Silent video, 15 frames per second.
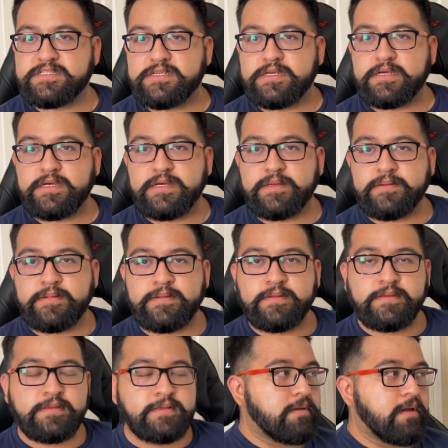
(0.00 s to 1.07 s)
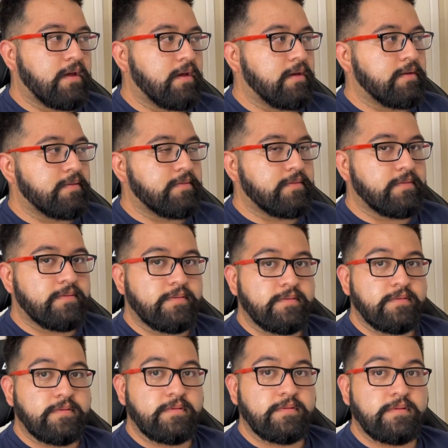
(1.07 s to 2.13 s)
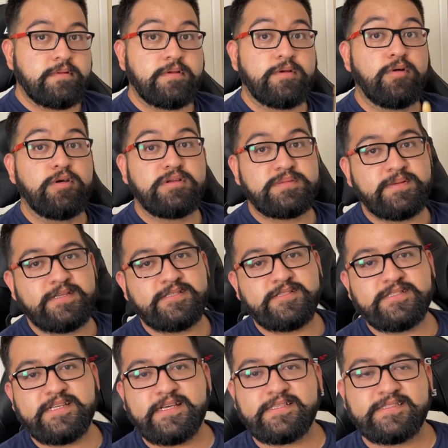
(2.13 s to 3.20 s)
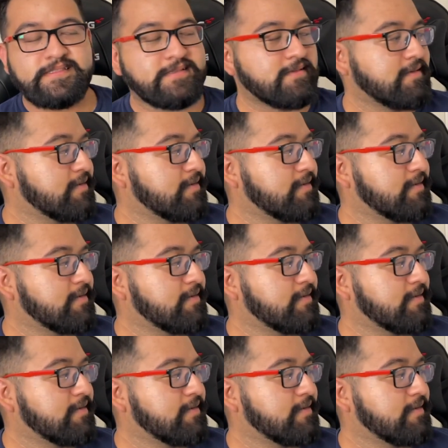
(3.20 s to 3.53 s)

Yeah, two and a half inch. Two and a half inch coil spacers. Coil spacers, yeah. Yes.